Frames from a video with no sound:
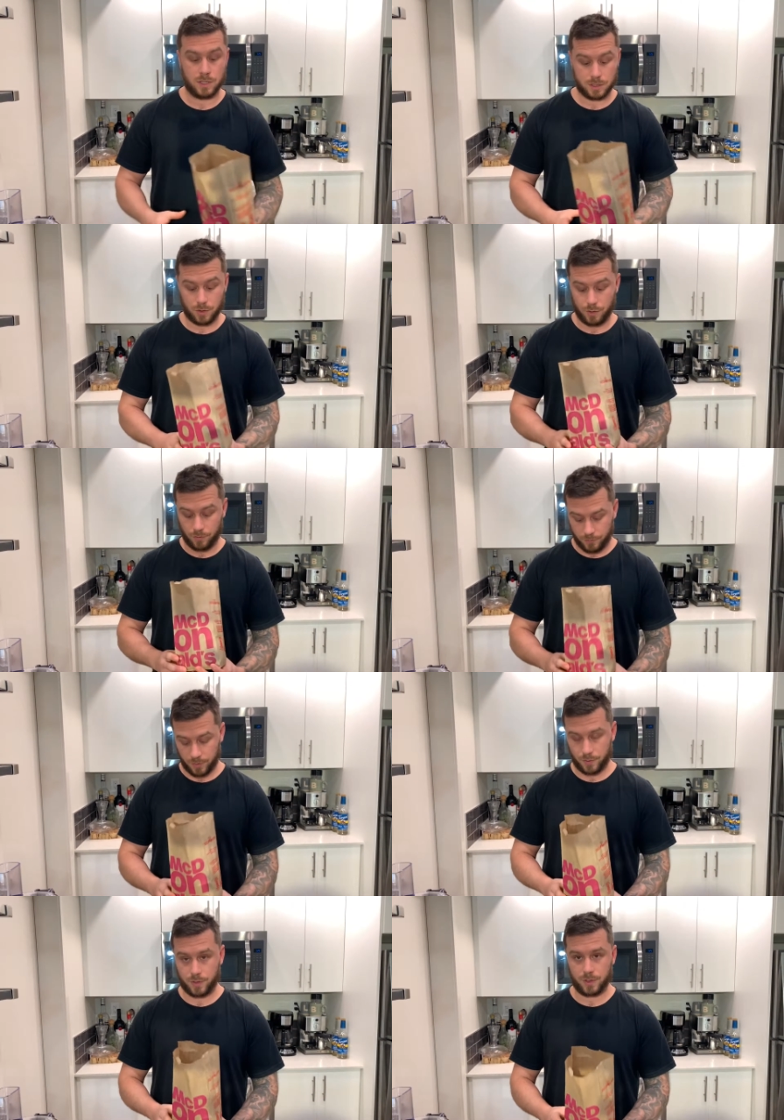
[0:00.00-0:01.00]
So without
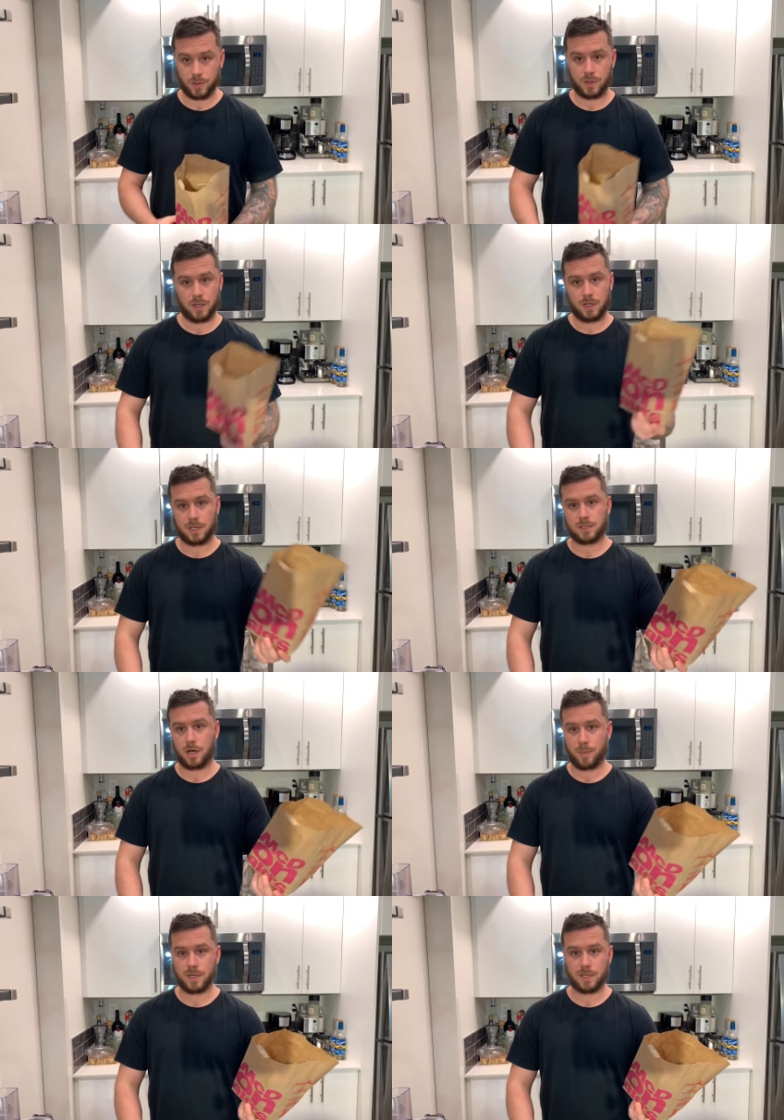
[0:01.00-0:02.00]
further ado, let's
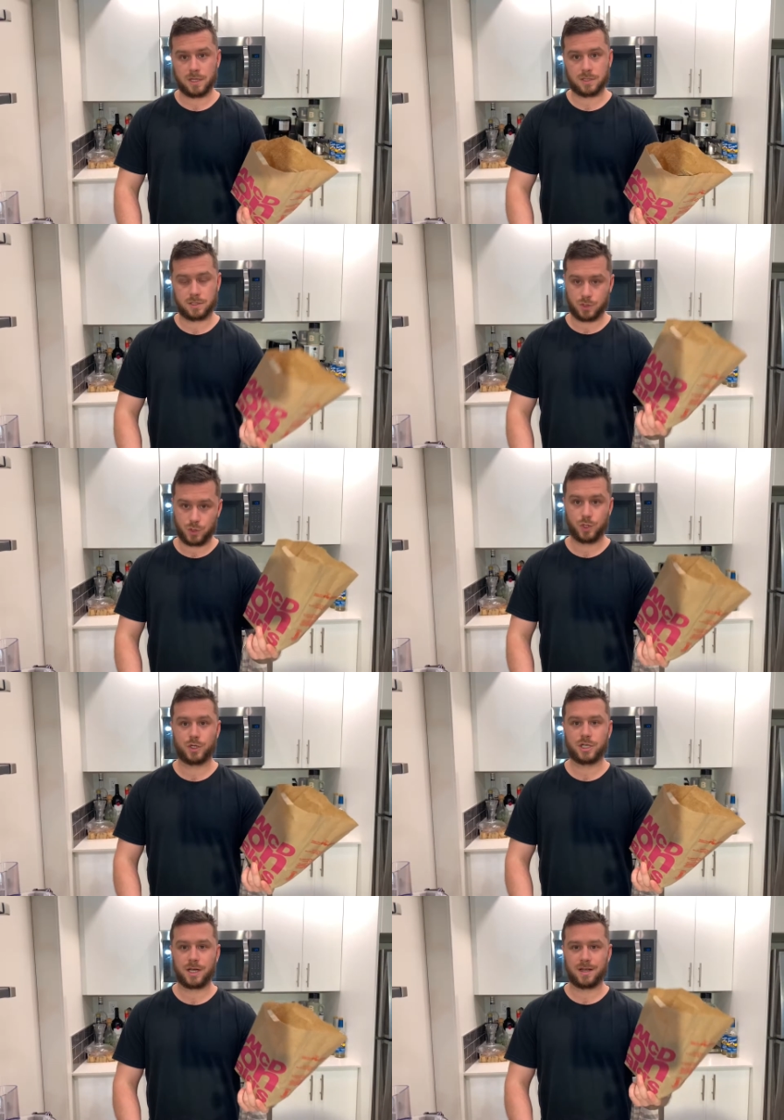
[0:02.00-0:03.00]
hop into this junior chicken.